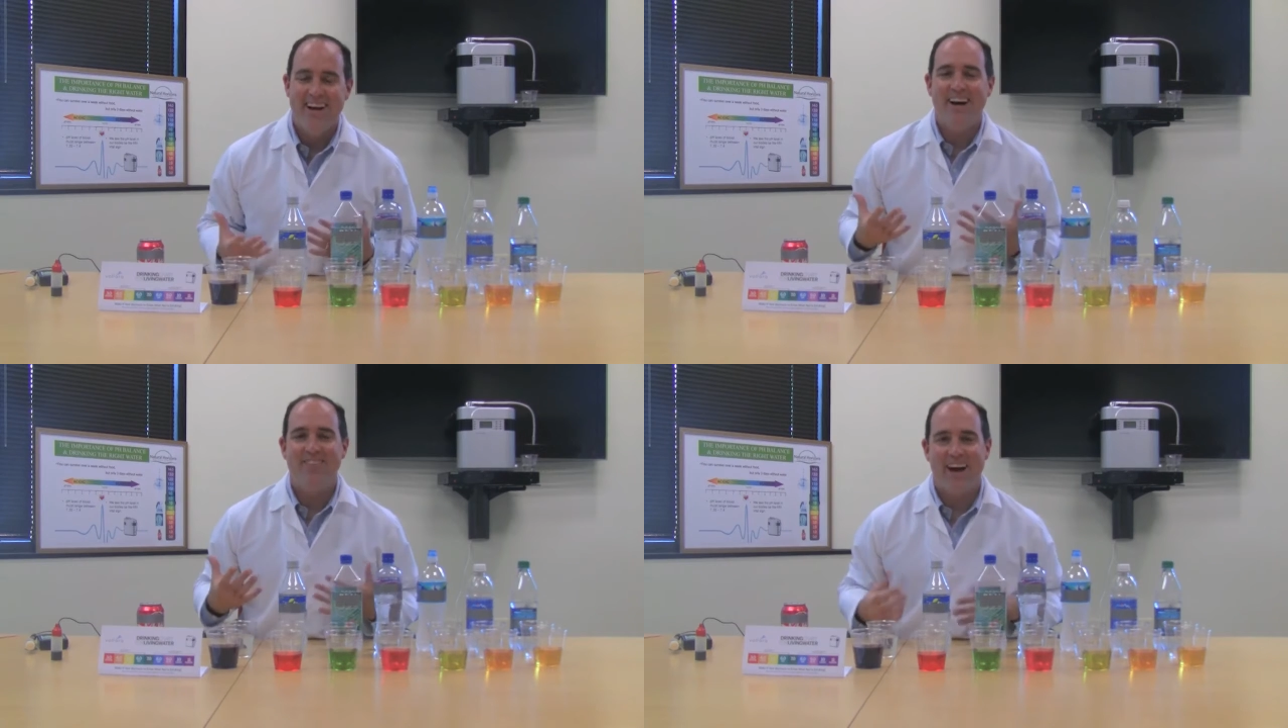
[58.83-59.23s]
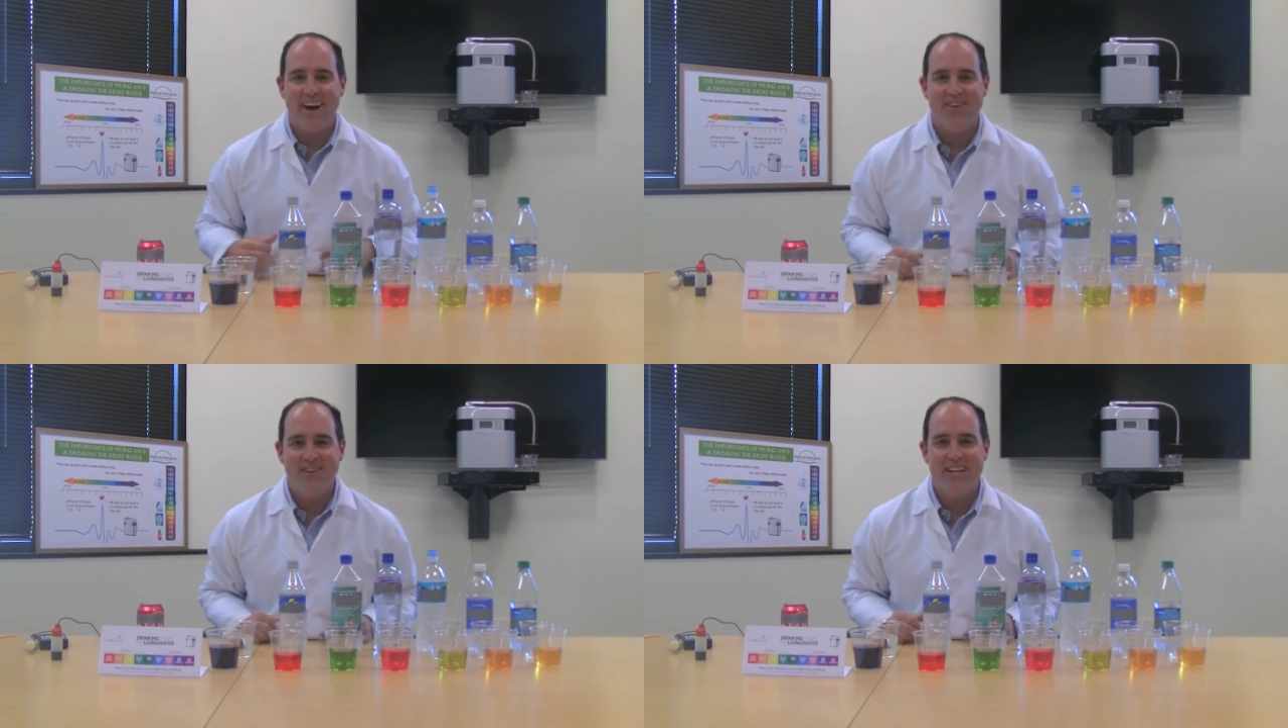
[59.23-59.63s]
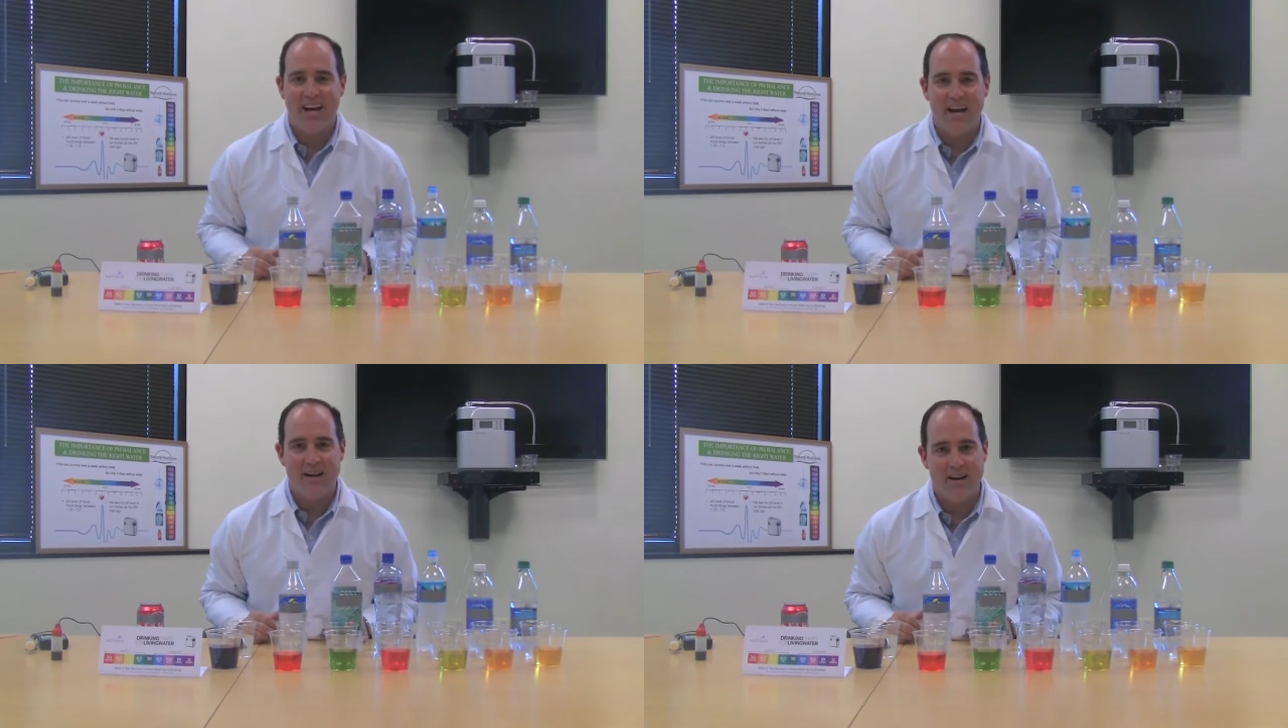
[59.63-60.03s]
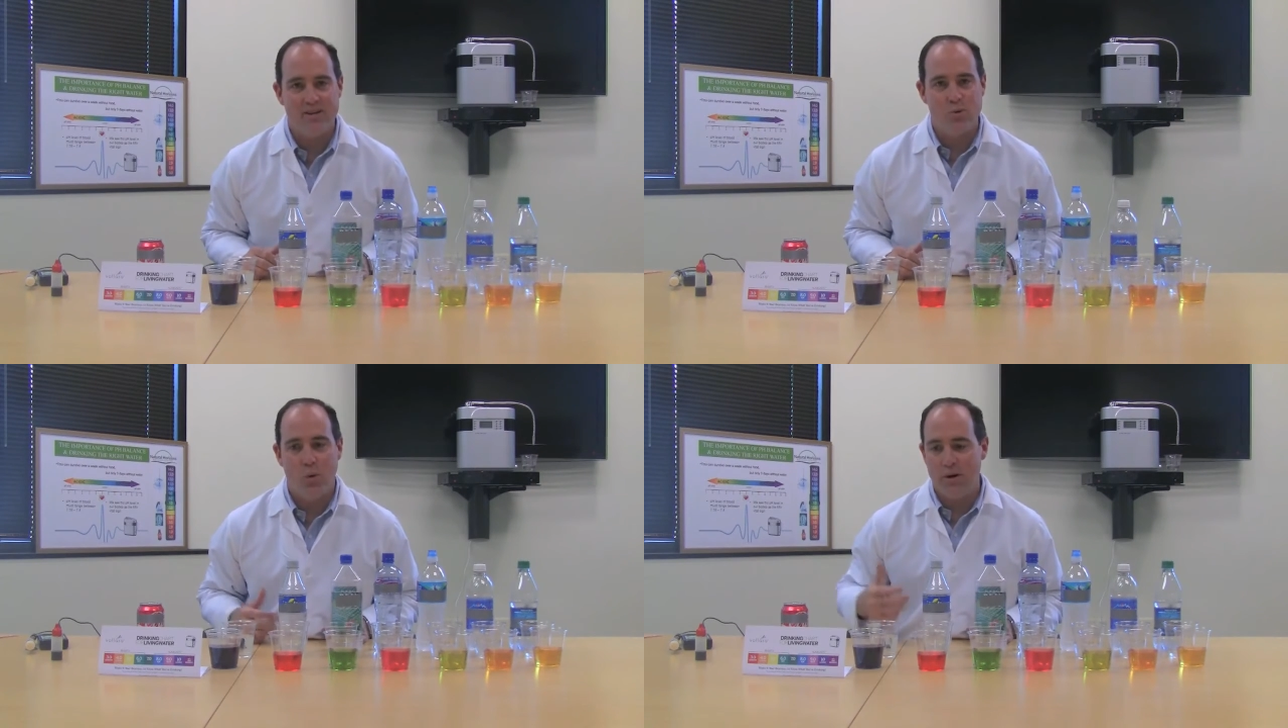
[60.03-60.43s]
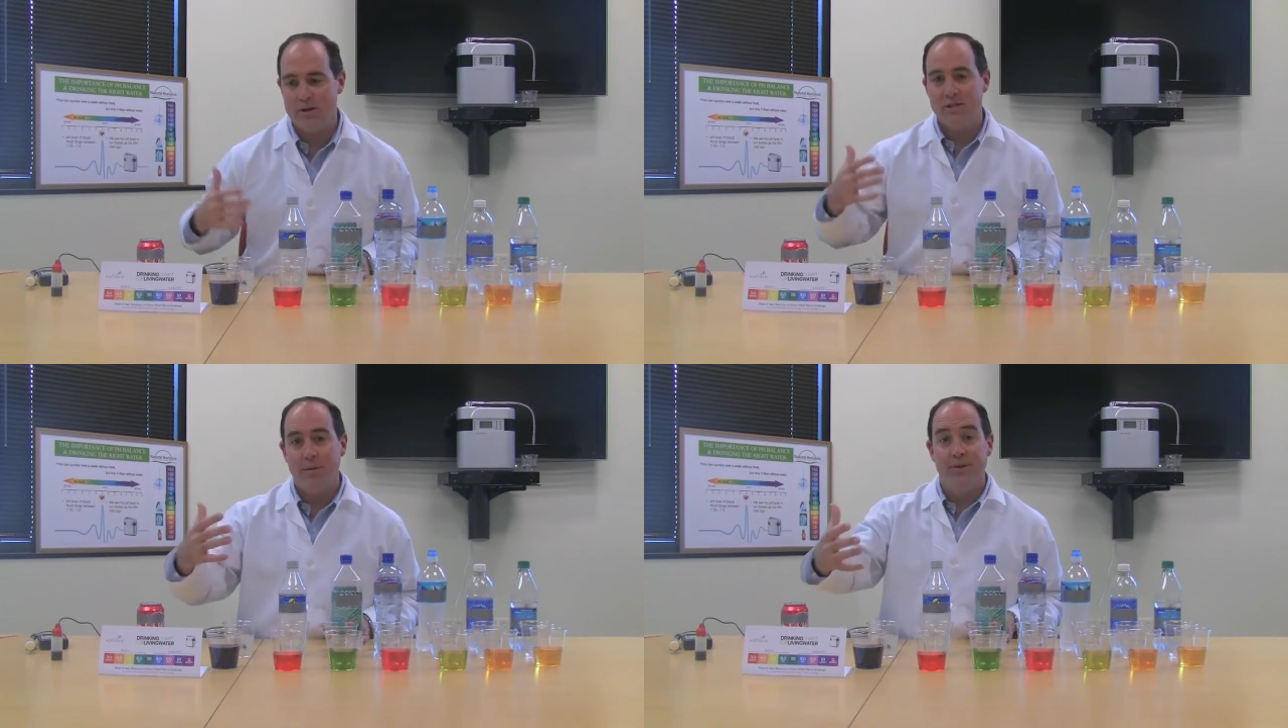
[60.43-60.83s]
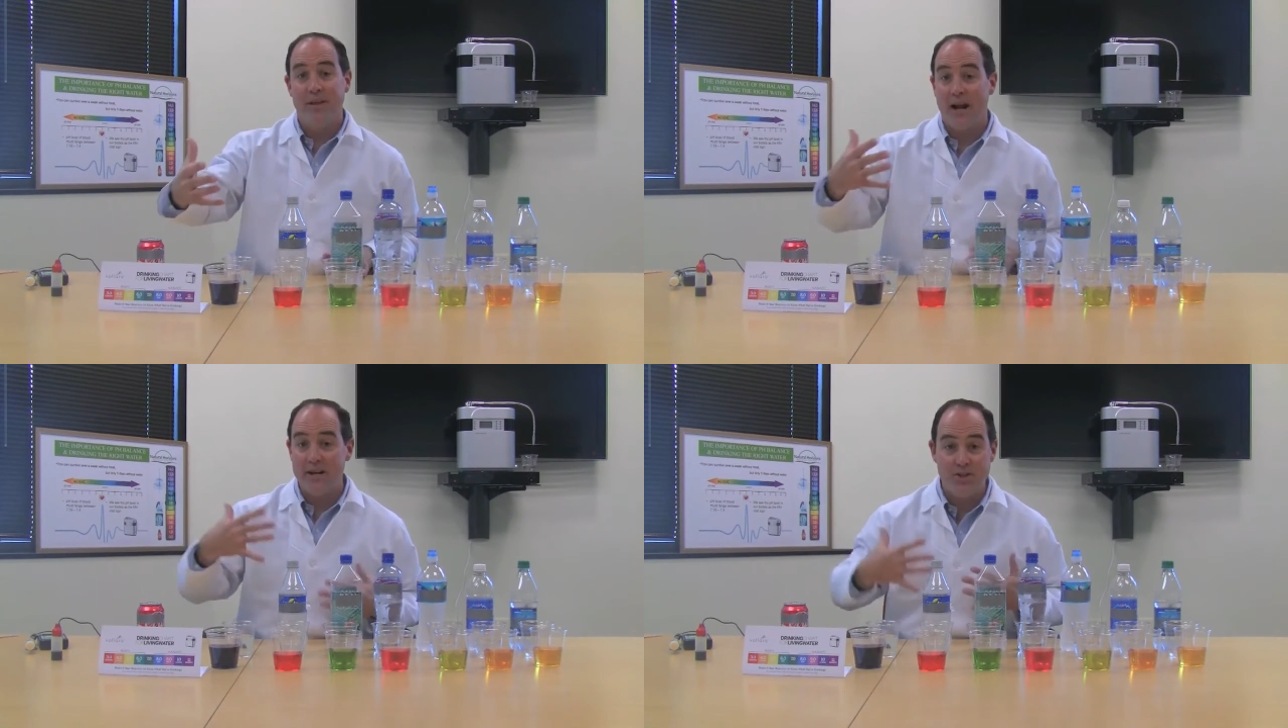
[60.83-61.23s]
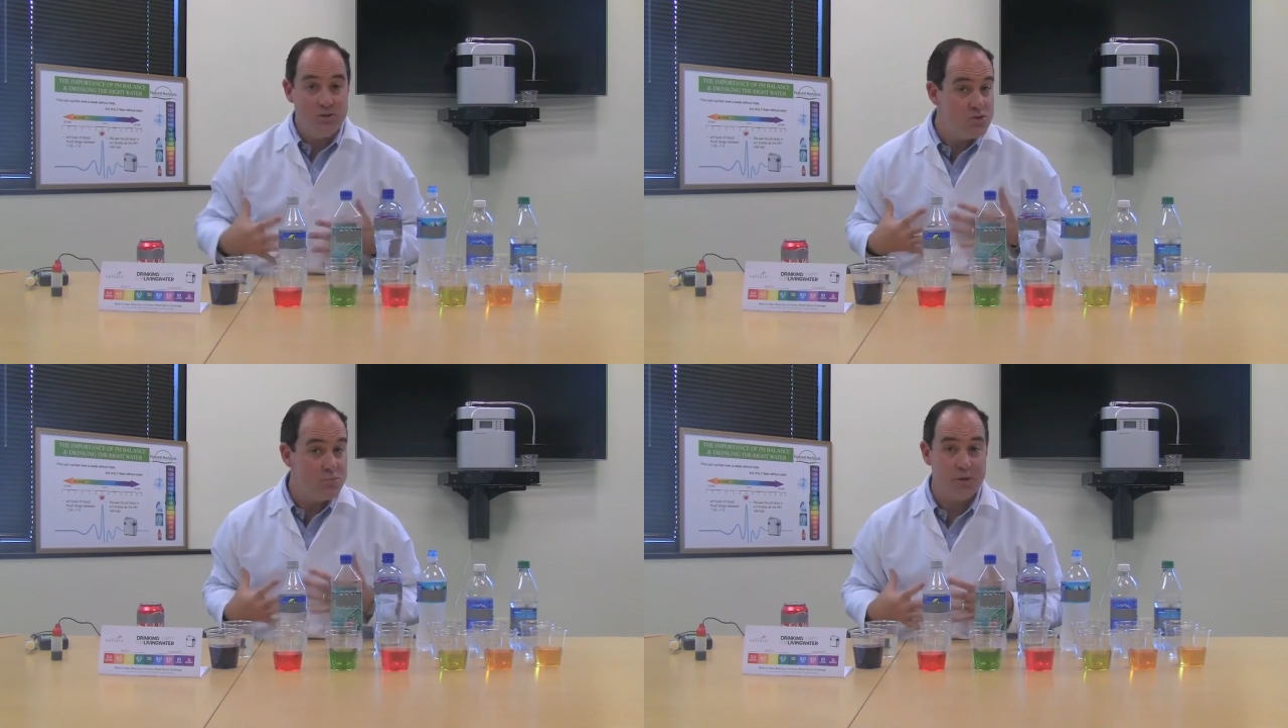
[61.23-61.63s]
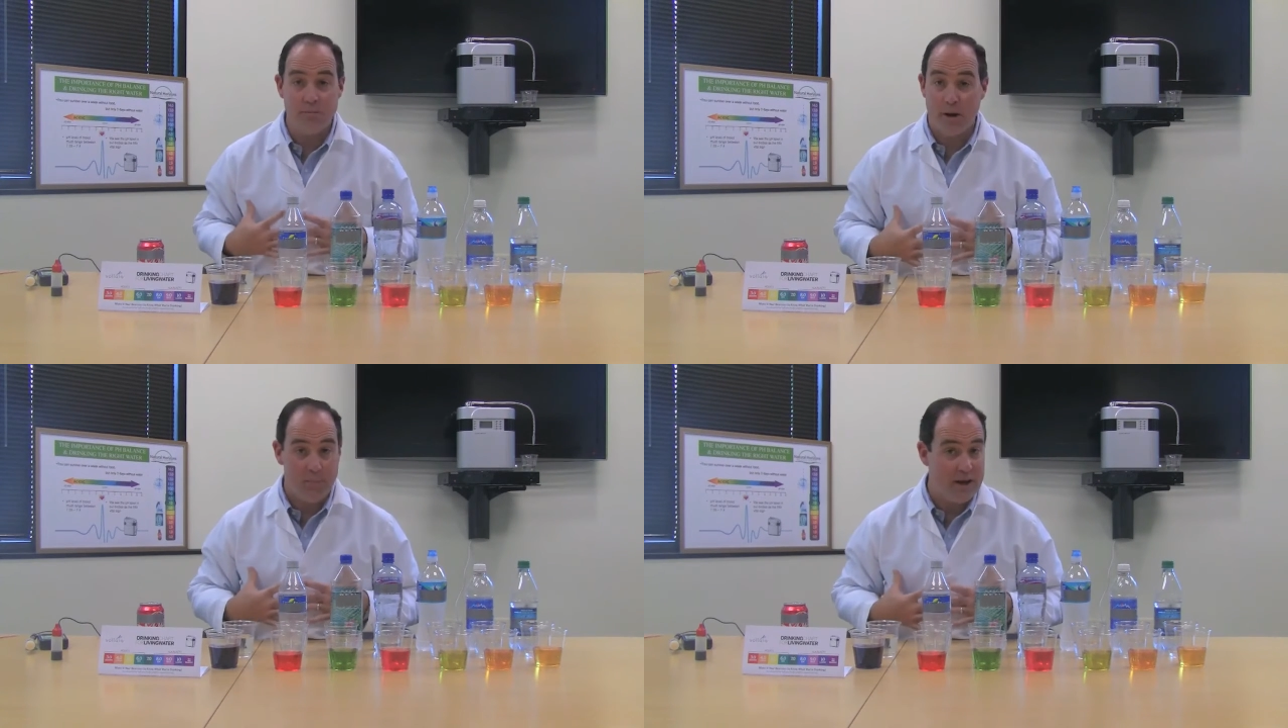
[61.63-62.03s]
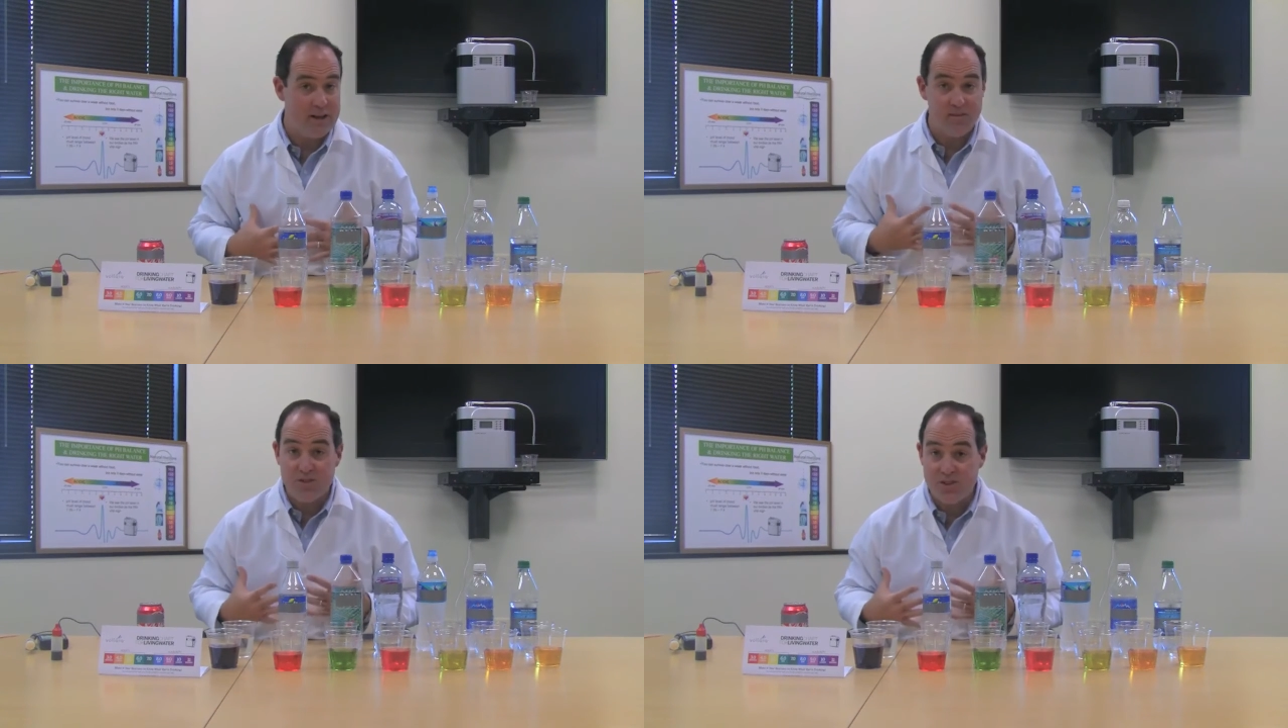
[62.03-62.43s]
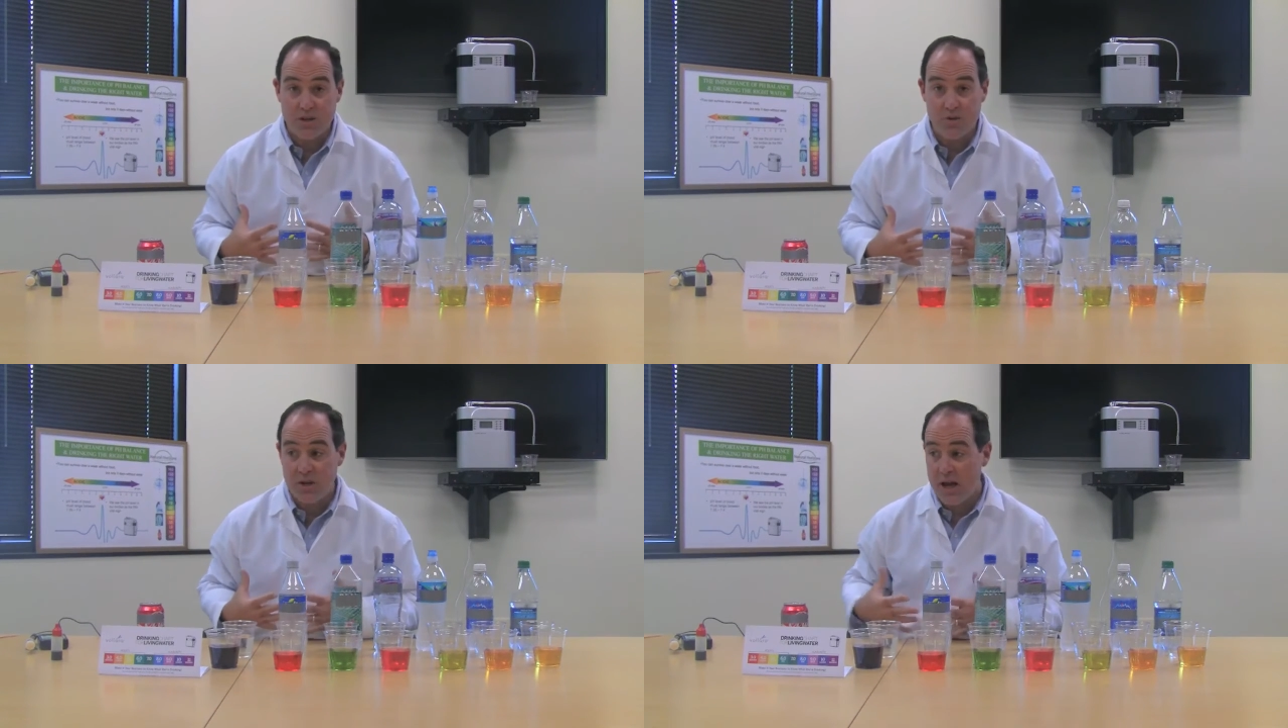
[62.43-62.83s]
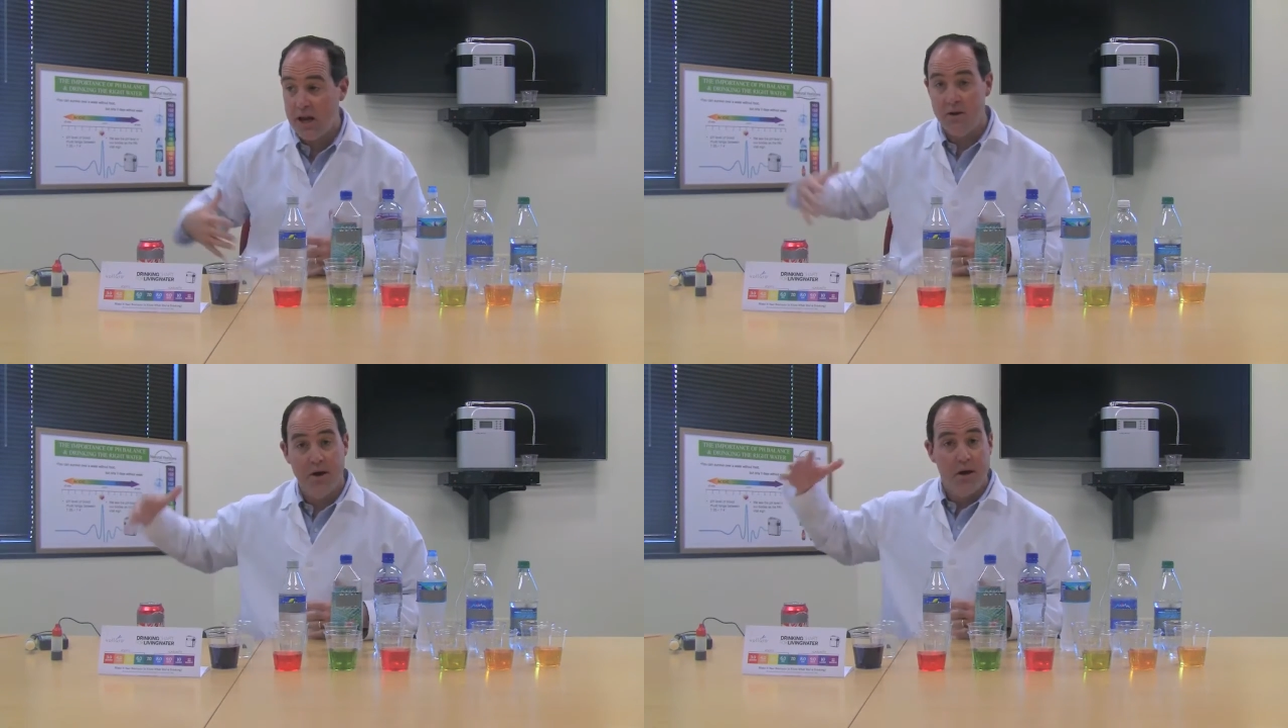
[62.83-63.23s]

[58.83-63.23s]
of alkaline ionized water, something that I choose to put in my body every single day.